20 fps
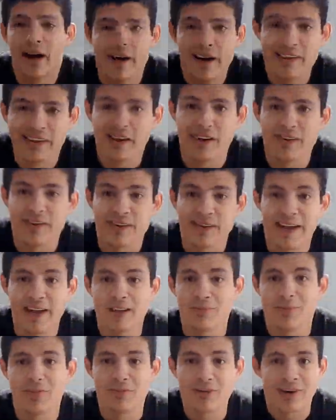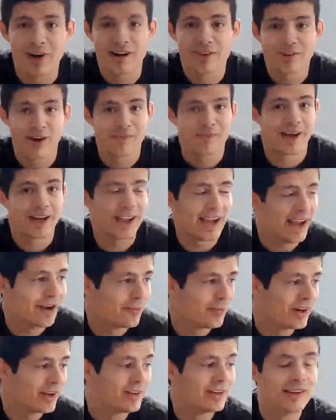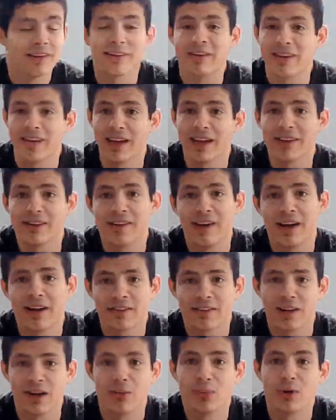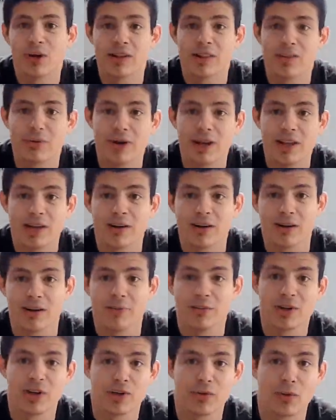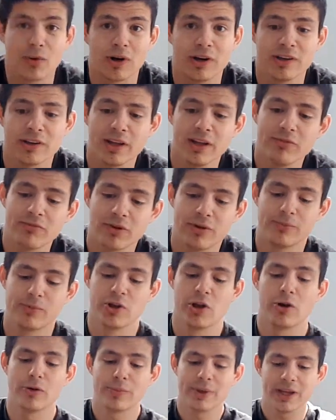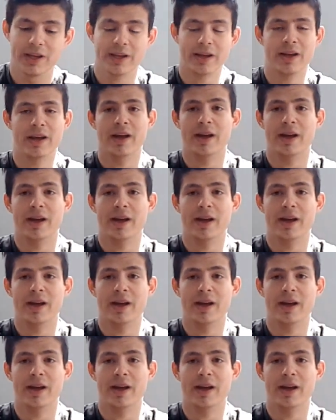As I was saying before I dropped my camera, this kit does come with a three year limited warranty from Ryobi.